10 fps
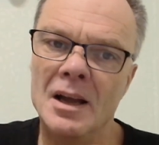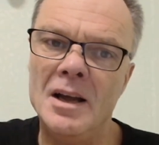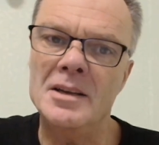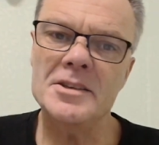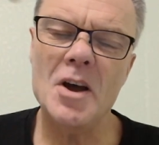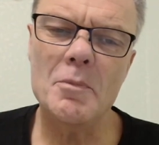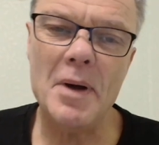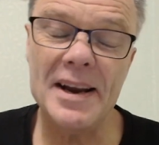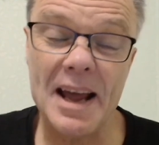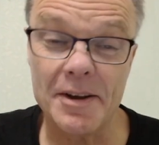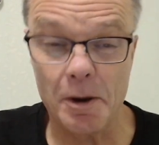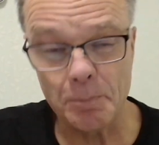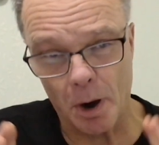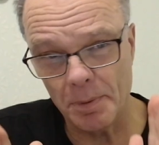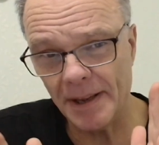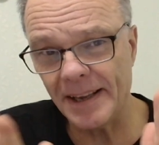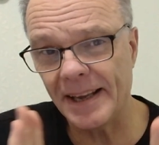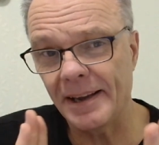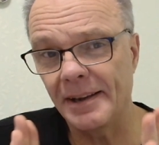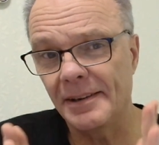So by now you're
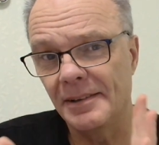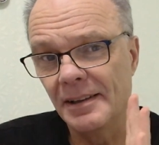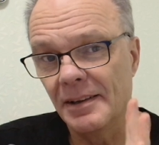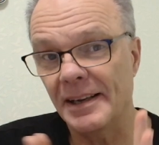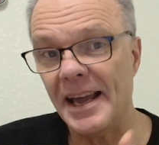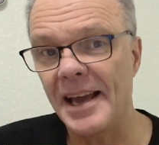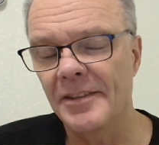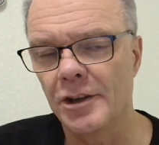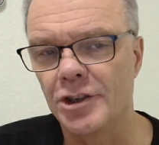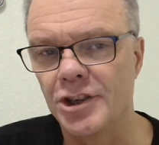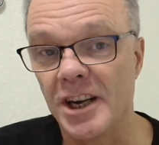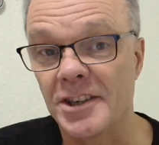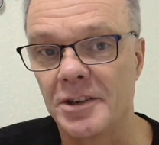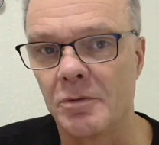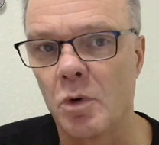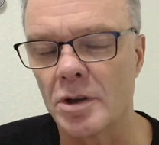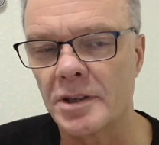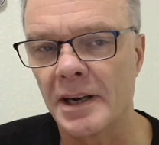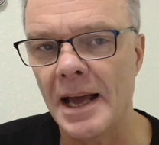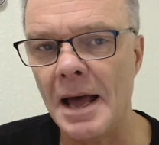probably getting the gist of what's
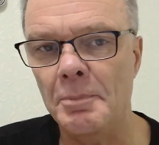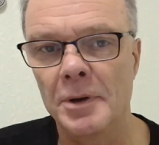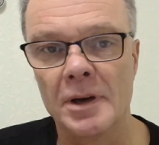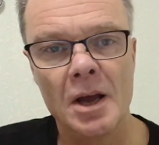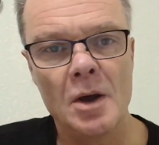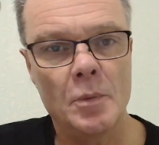going to happen.